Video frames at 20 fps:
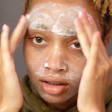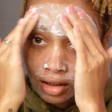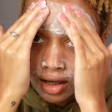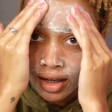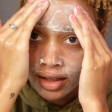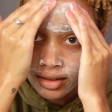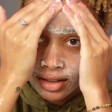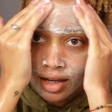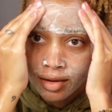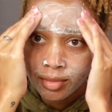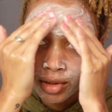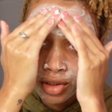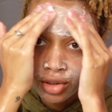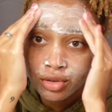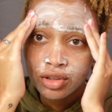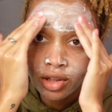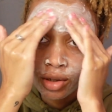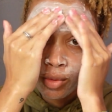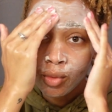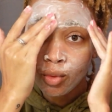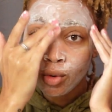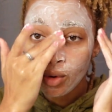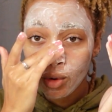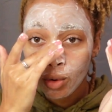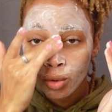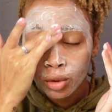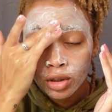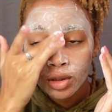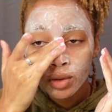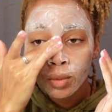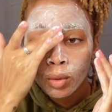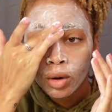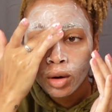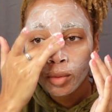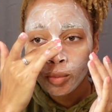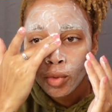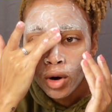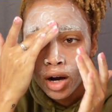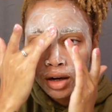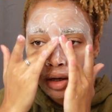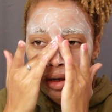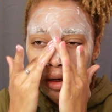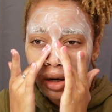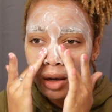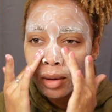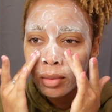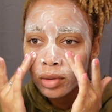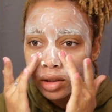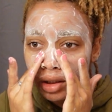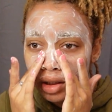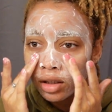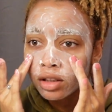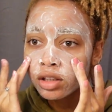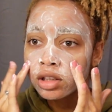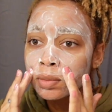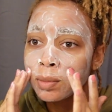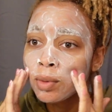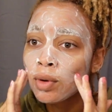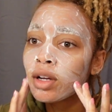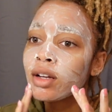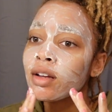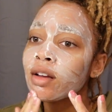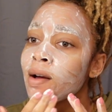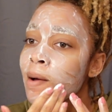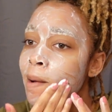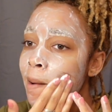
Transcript: Guys, I've been using only warm water up until this point.